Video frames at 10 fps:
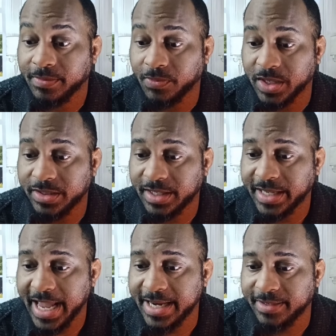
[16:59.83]
Once
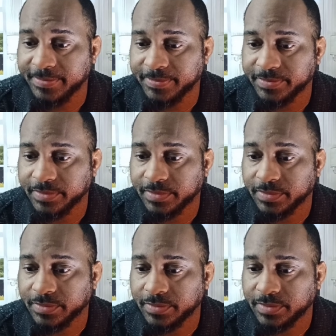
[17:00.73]
again,
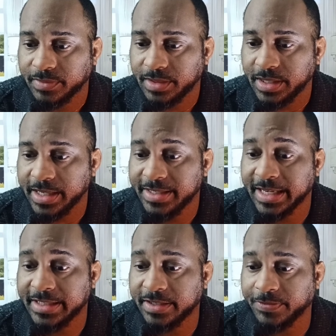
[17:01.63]
he says it's